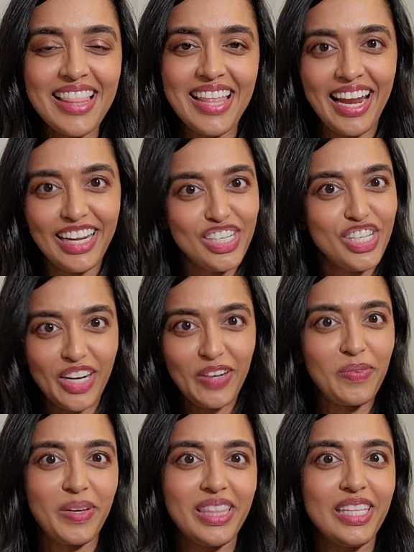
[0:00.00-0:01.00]
that I
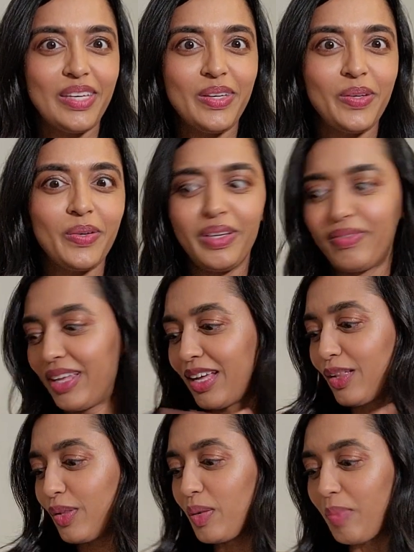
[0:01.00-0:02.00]
shared with you, even
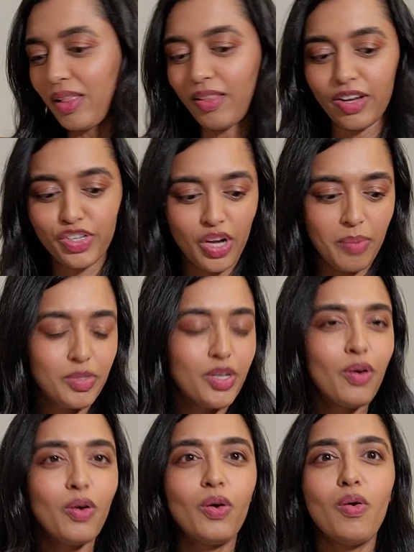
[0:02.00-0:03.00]
including my Longchamp
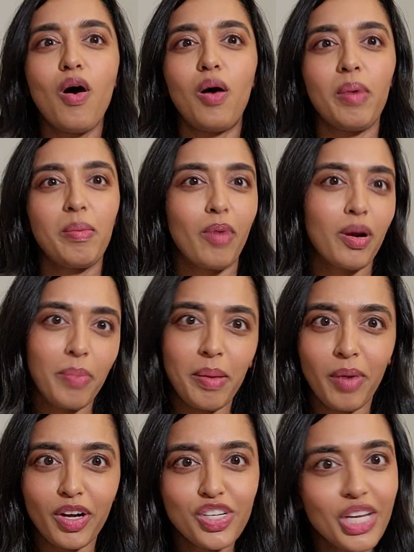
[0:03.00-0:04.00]
tote, all my Marc by
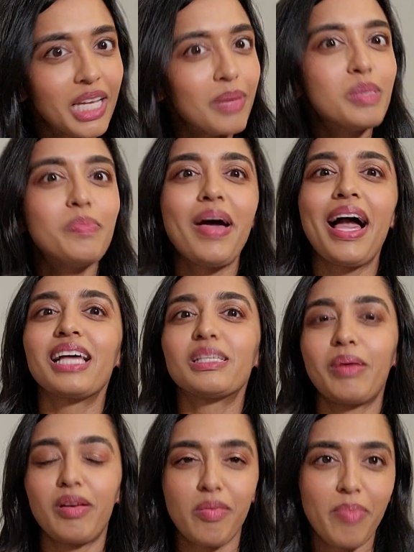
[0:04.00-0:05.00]
Marc Jacobs bags,
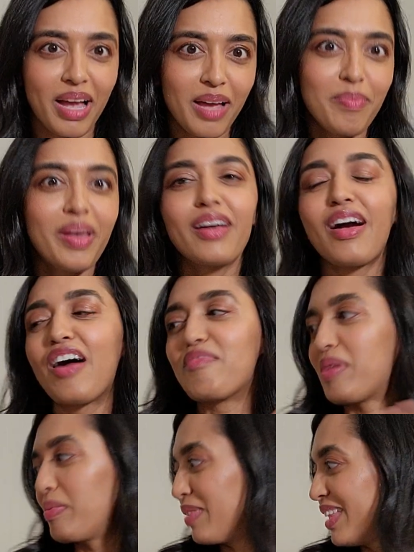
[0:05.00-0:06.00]
my Rebecca Minkoff,
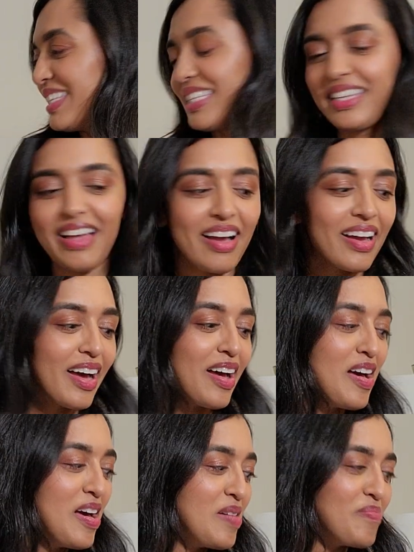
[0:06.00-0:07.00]
my Balenciaga,
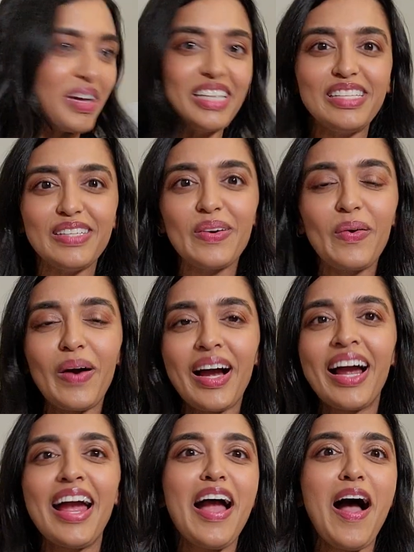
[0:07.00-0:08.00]
my
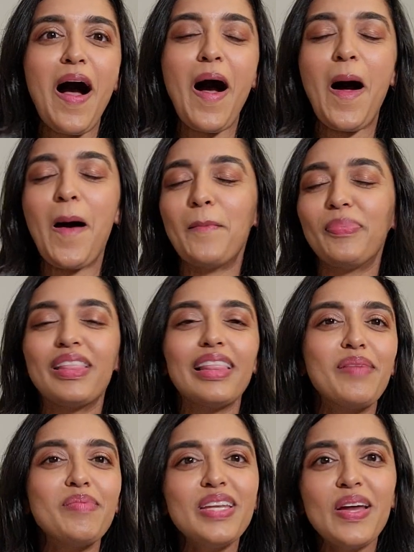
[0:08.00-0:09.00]
Dior.
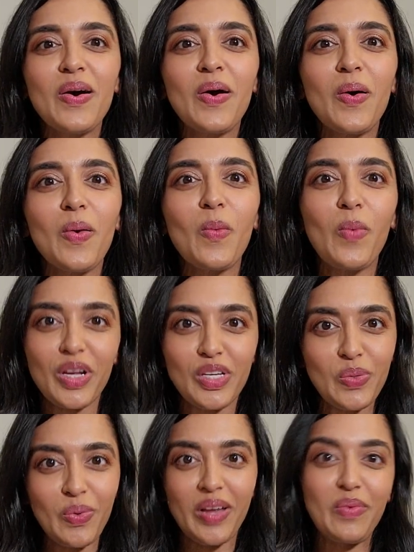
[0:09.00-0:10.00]
Let me know
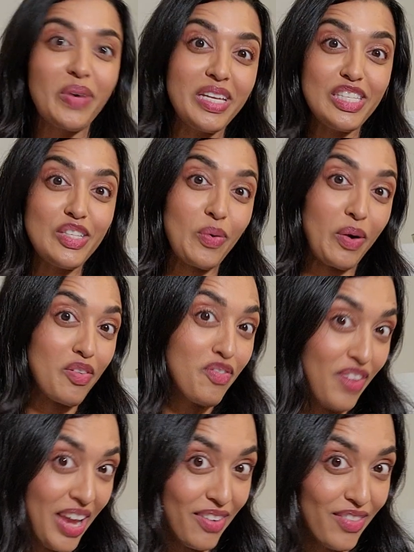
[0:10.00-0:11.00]
which one was your
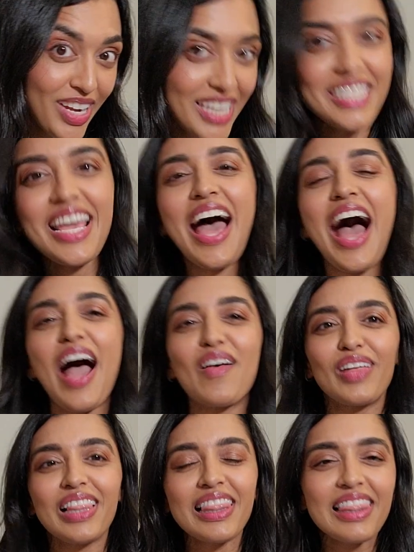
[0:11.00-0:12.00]
favorite. I
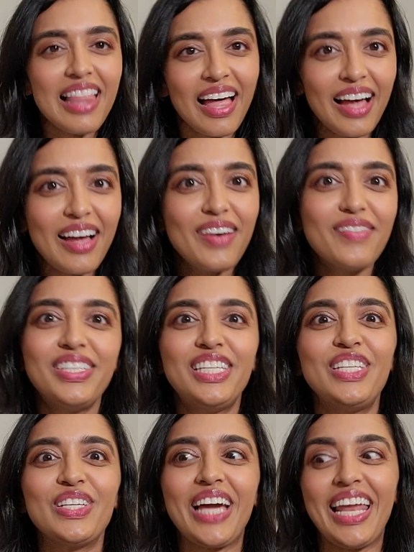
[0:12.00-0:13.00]
would love
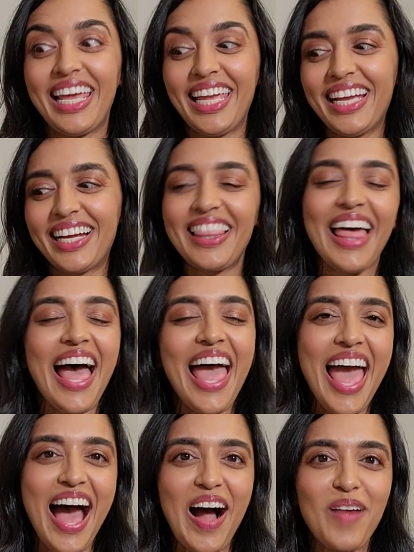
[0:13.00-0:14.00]
to kind of hear
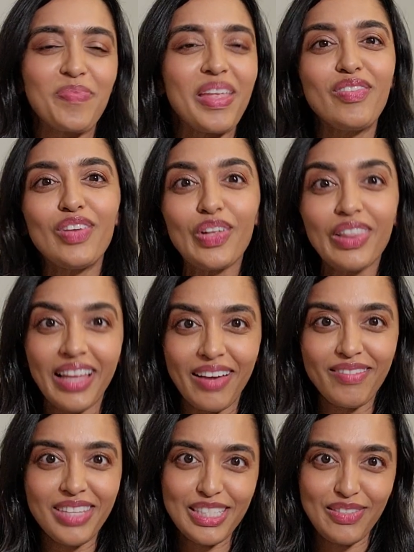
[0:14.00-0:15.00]
that. If you
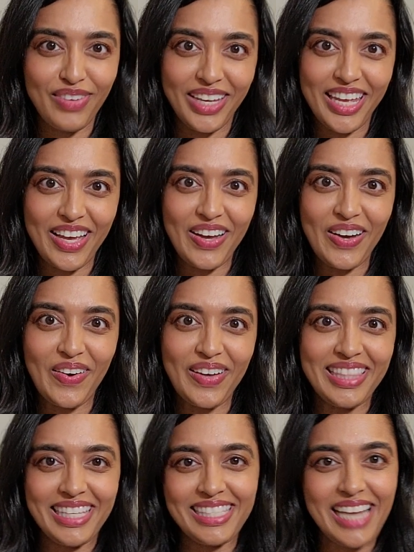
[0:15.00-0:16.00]
love this video and
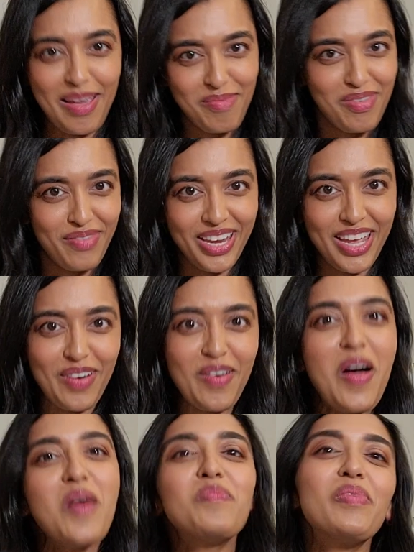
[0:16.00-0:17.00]
this type of video,
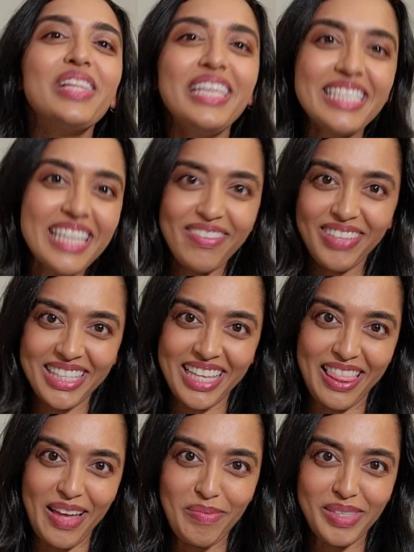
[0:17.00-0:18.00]
please give this a
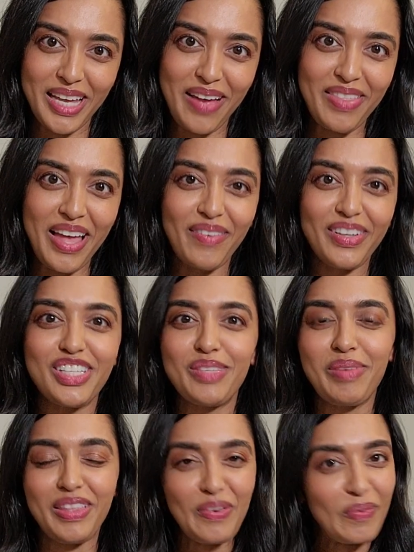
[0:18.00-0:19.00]
thumbs up. That would just
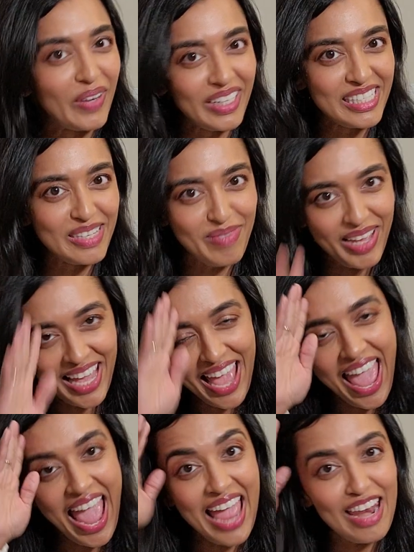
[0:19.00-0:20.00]
mean the world to me.
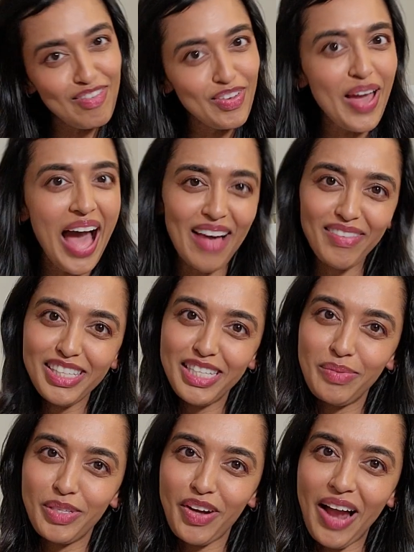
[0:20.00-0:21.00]
And if you haven't
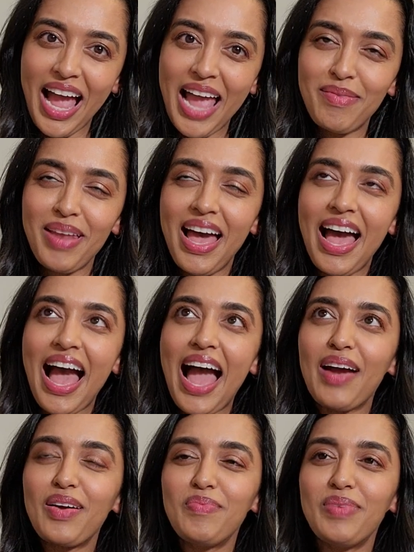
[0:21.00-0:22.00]
subscribed,
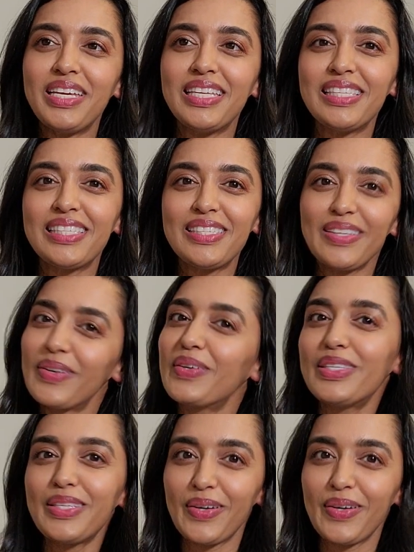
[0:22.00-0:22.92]
I would be so